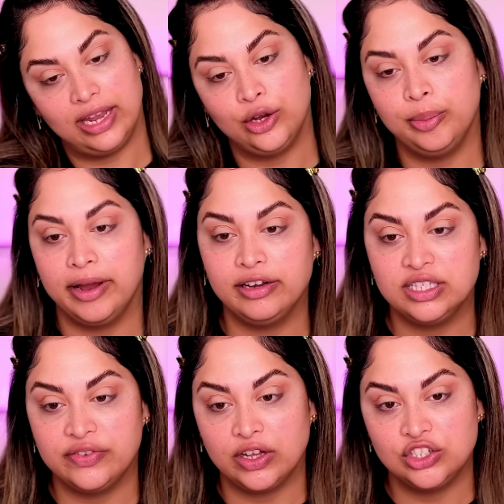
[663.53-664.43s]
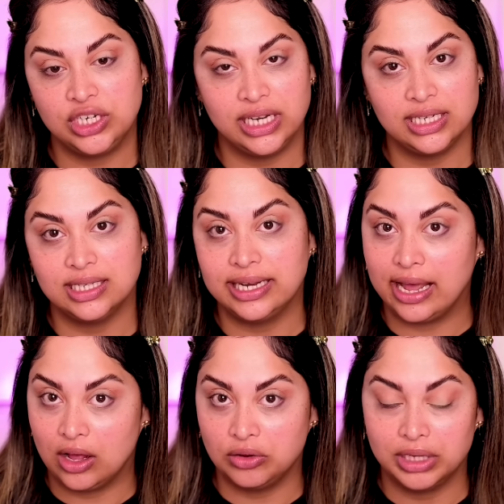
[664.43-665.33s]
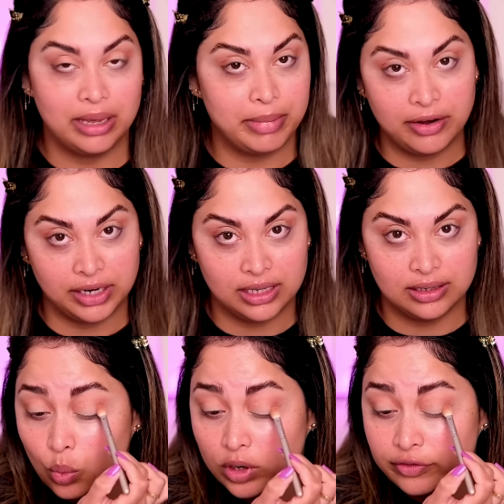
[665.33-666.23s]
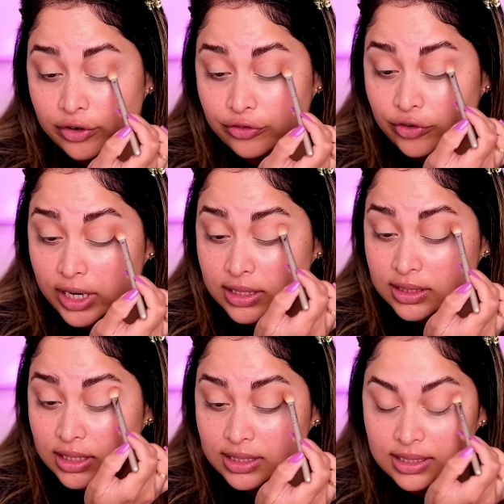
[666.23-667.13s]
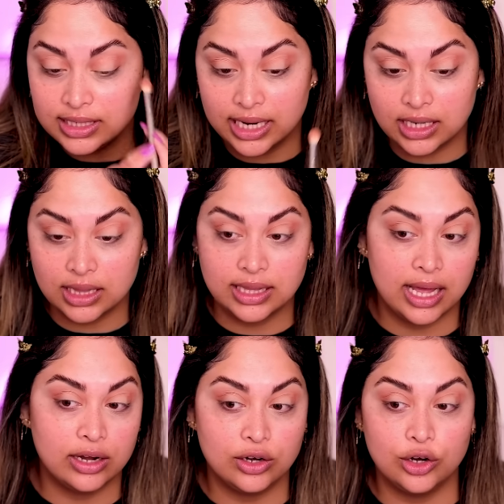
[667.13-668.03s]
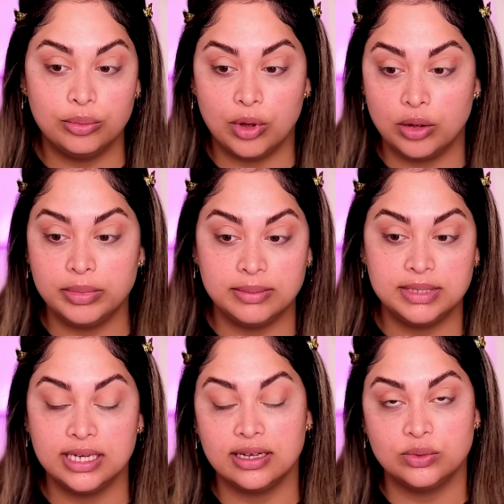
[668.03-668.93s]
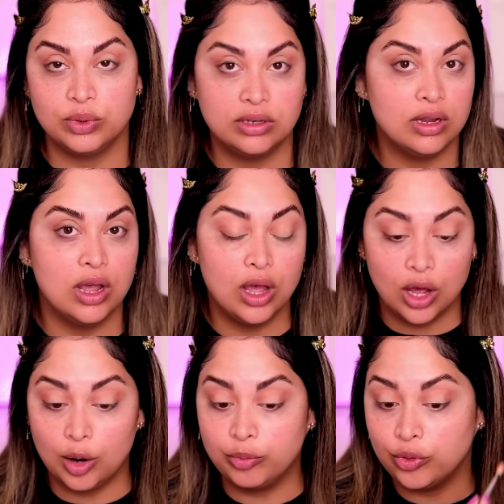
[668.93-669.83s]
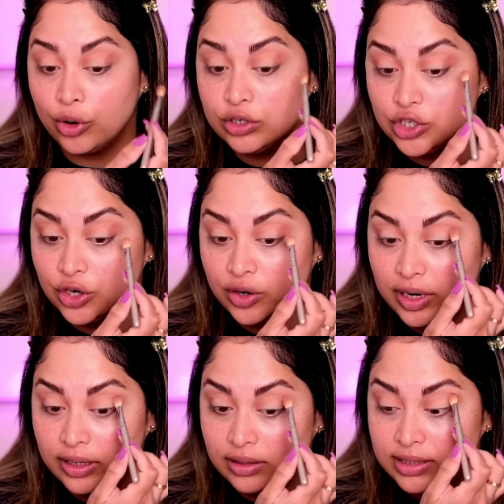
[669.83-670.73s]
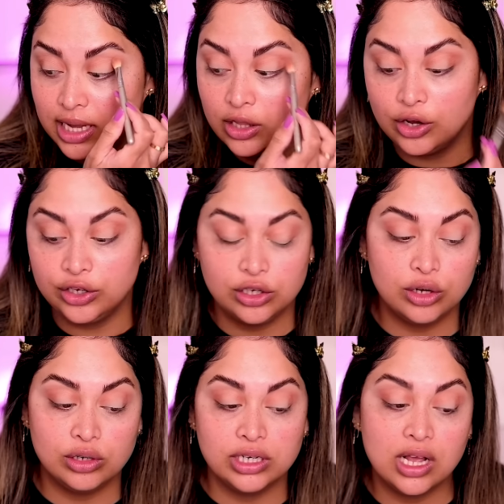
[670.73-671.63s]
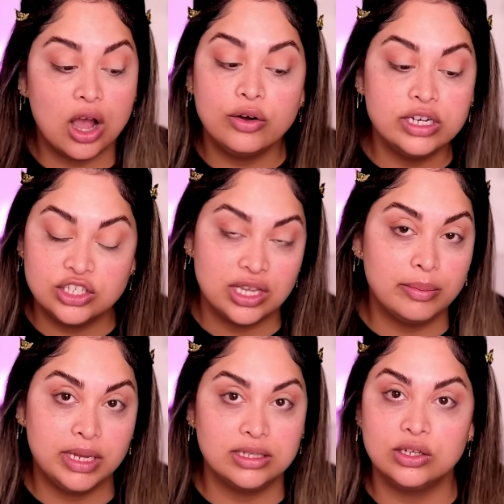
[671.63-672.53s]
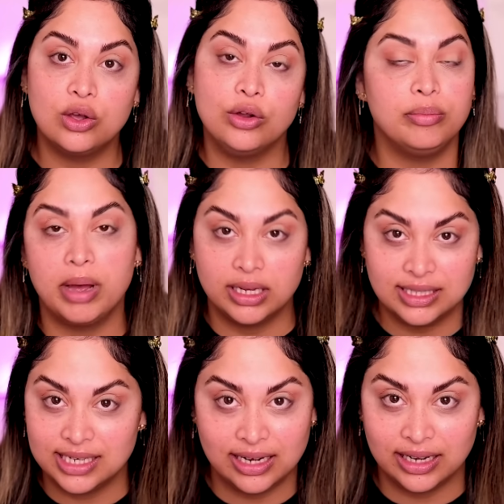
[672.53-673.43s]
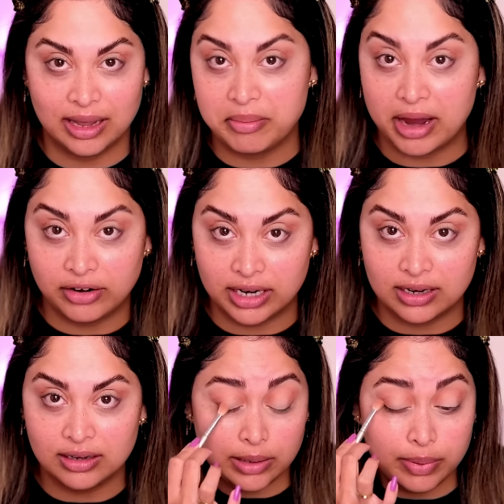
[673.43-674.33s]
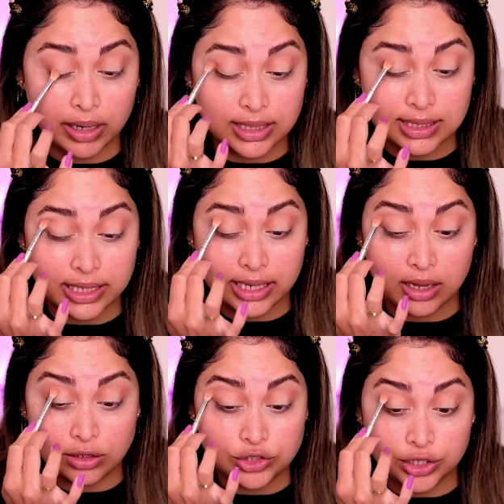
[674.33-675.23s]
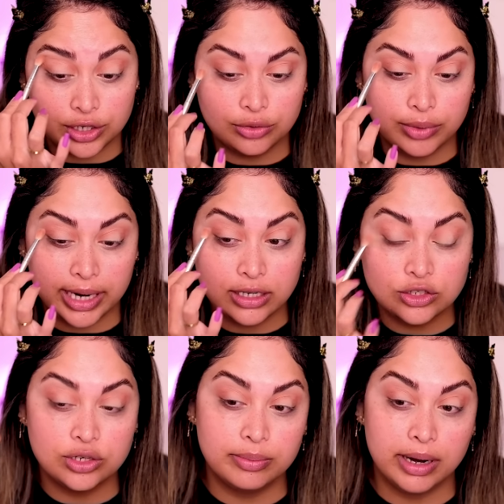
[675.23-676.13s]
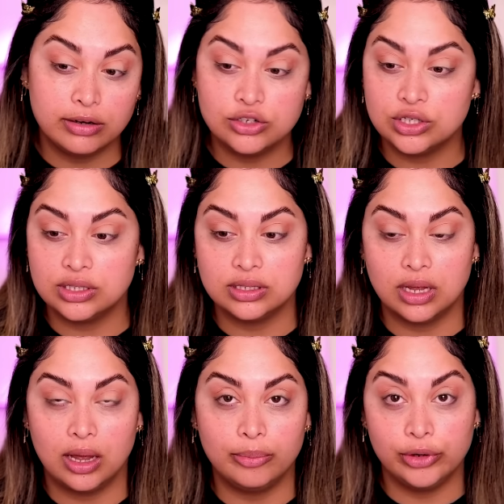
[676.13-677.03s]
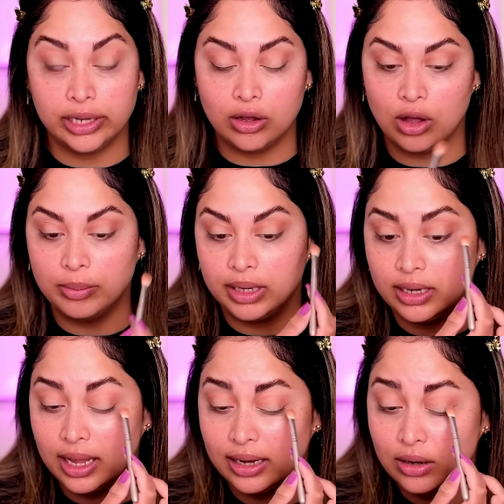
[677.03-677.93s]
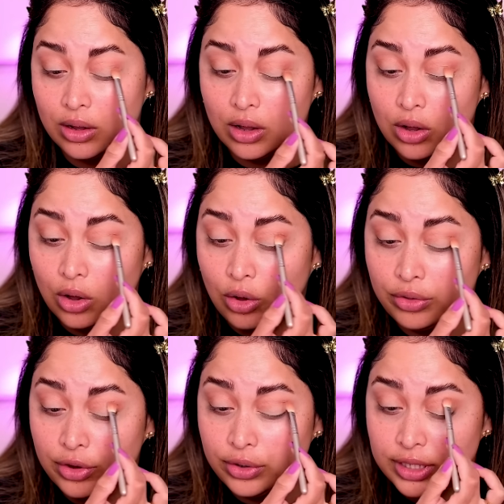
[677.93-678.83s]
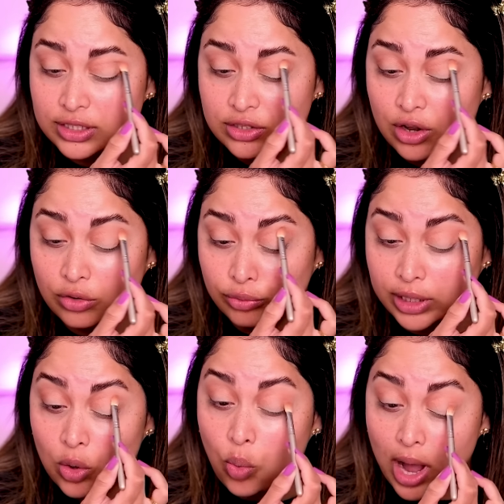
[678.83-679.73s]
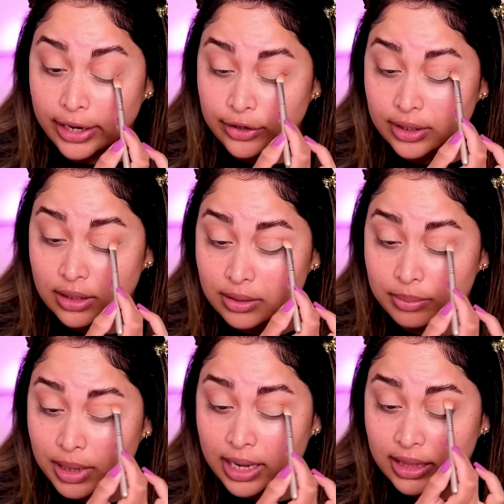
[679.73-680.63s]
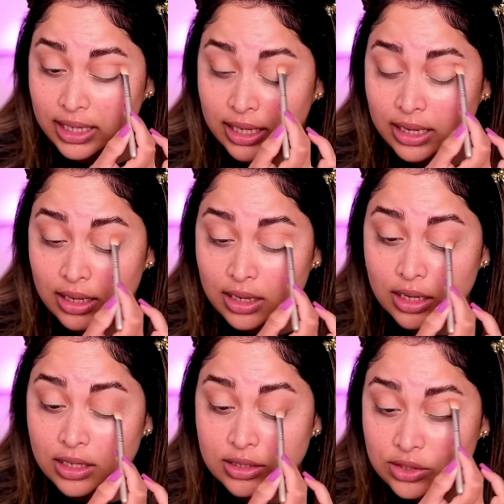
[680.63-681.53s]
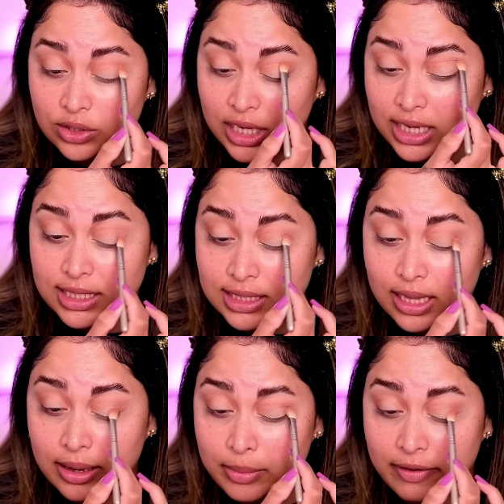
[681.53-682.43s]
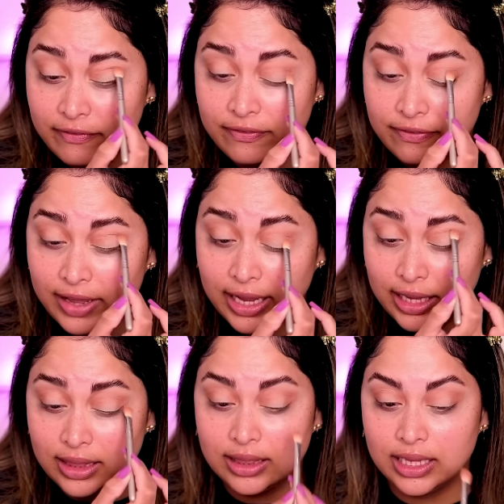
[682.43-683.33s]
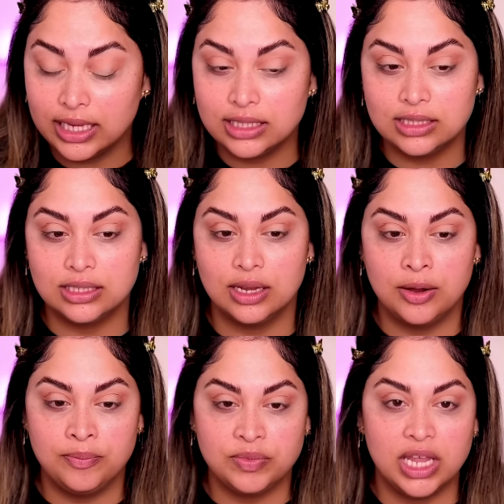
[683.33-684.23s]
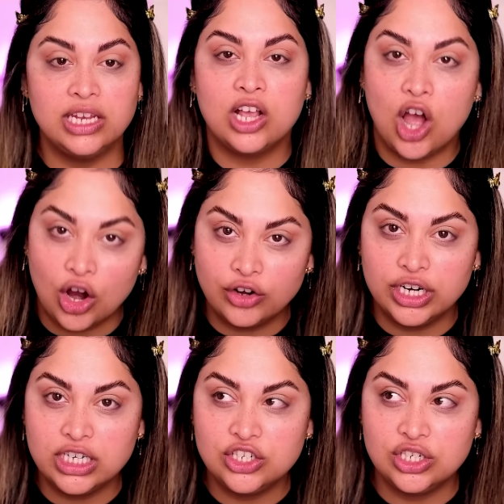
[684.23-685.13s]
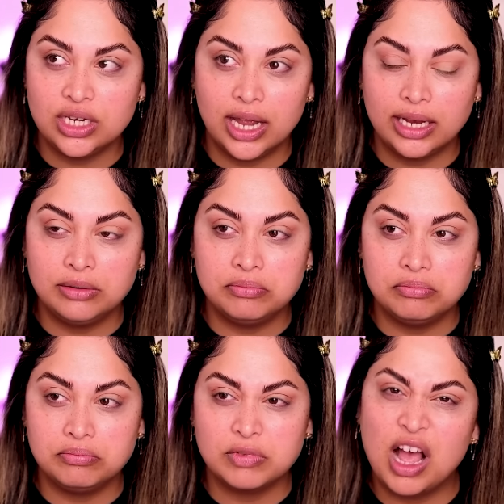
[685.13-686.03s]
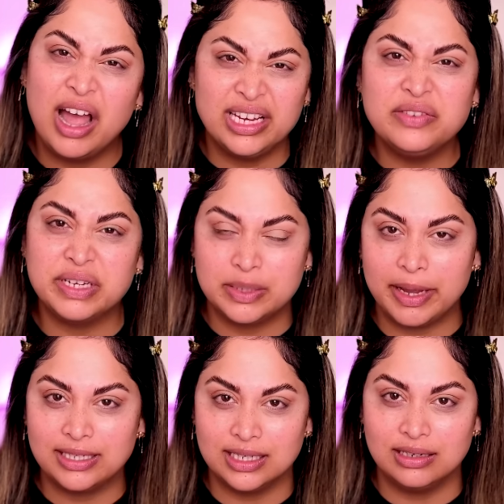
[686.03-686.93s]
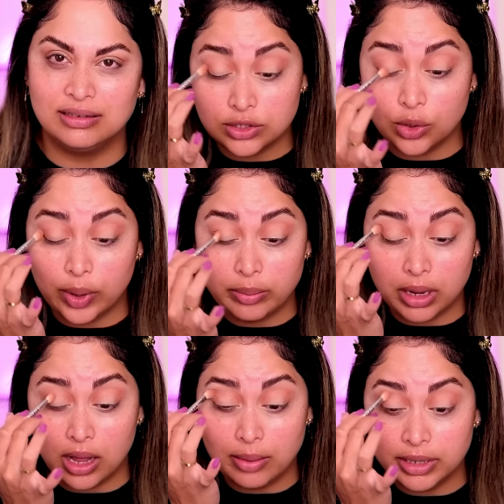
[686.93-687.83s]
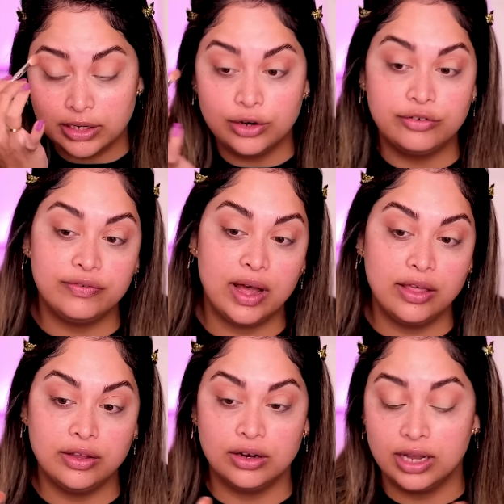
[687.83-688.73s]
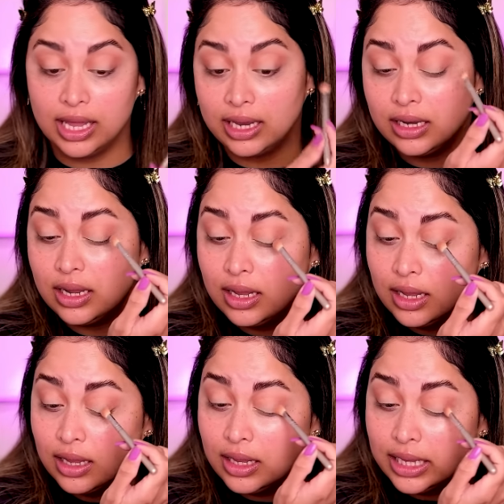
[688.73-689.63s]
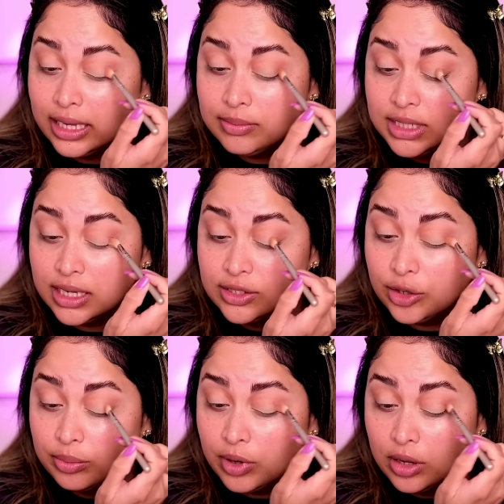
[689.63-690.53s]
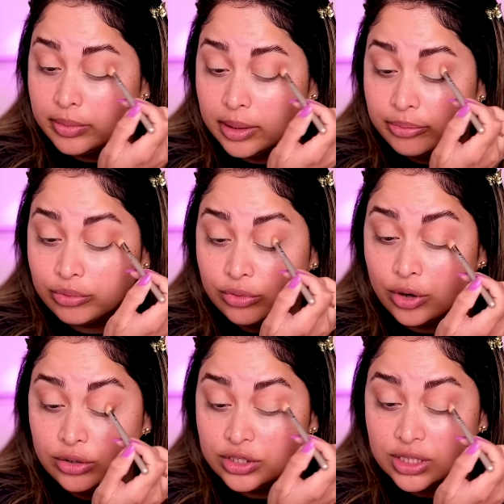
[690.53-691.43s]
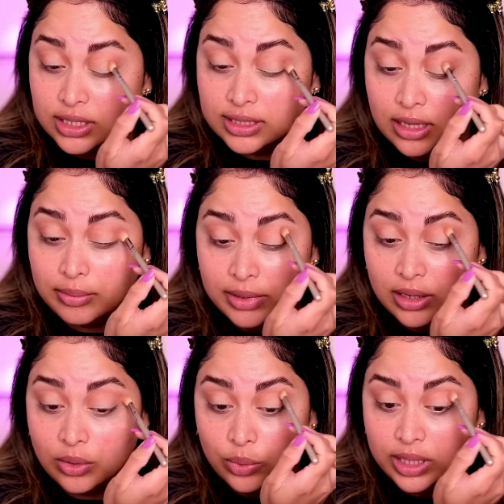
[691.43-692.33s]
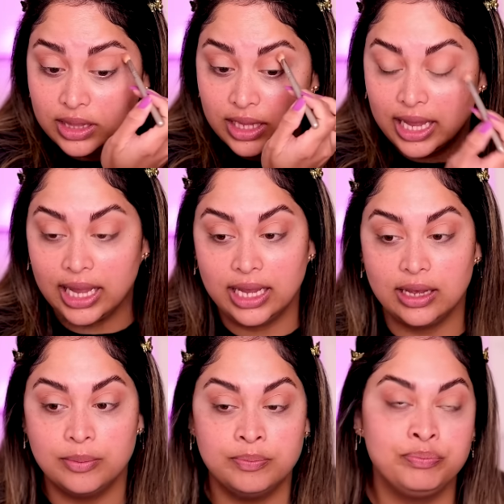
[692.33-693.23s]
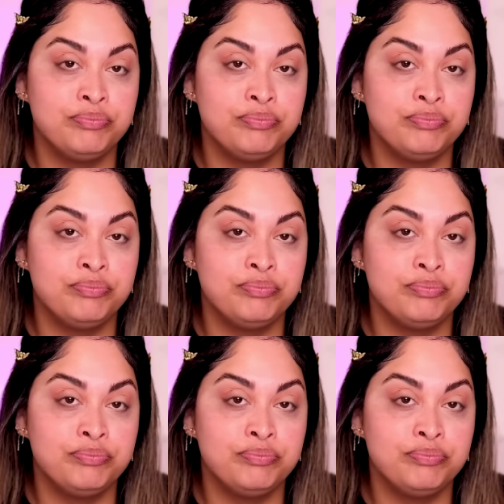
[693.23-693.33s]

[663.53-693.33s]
and her parents felt she needed to now get married. One of her friends stated that her mom, Imtiaz, would approach her and tell her, you know, encourage Samia to go to Pakistan and get married. In Pakistani culture, arranged marriages are pretty common, and although it's not required by the Sunni Islam faith, it's encouraged and kind of expected. So when Muhammad, her father, and Imtiaz, her mom, approached Samia with a